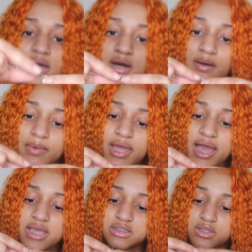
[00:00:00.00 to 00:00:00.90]
It
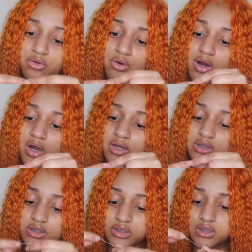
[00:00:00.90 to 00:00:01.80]
has little
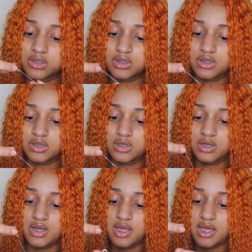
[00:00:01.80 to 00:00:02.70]
hearts
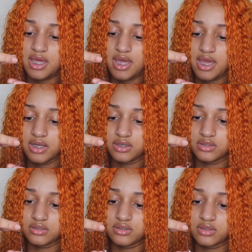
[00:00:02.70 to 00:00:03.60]

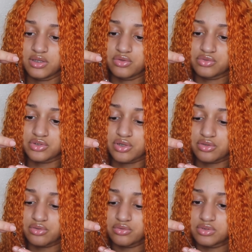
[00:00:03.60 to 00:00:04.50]
and little
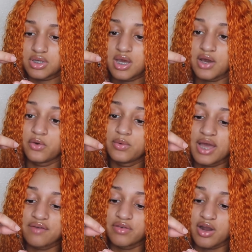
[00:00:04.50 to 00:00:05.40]
circles. Oh, it
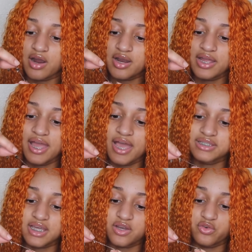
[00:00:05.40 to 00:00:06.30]
has a heart. It
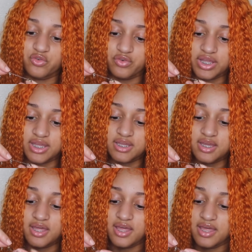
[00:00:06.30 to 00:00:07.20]
has like a ring.
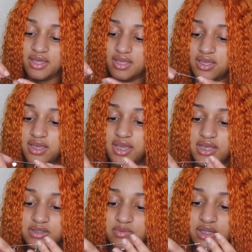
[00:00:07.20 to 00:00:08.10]
It
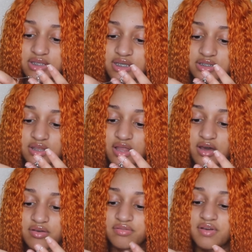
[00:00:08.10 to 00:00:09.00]
has something that says
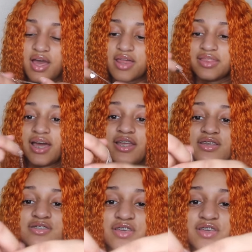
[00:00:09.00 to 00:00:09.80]
love. That is